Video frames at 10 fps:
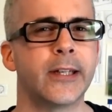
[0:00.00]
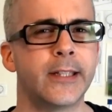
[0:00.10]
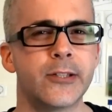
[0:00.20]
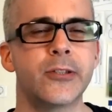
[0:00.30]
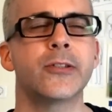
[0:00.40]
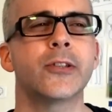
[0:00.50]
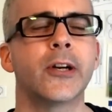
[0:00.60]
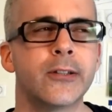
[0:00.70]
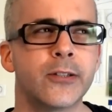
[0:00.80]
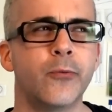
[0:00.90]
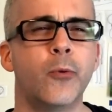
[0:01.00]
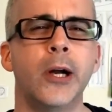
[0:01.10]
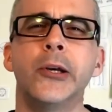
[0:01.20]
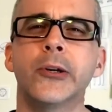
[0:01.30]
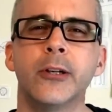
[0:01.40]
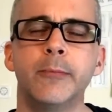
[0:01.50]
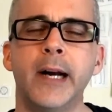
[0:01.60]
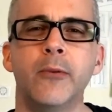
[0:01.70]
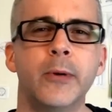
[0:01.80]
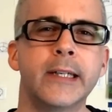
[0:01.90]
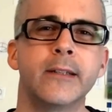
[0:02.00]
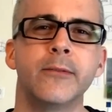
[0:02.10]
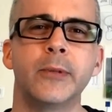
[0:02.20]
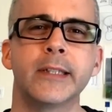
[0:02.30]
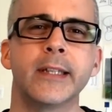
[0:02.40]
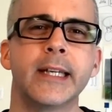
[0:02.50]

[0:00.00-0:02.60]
and as you start to wonder about what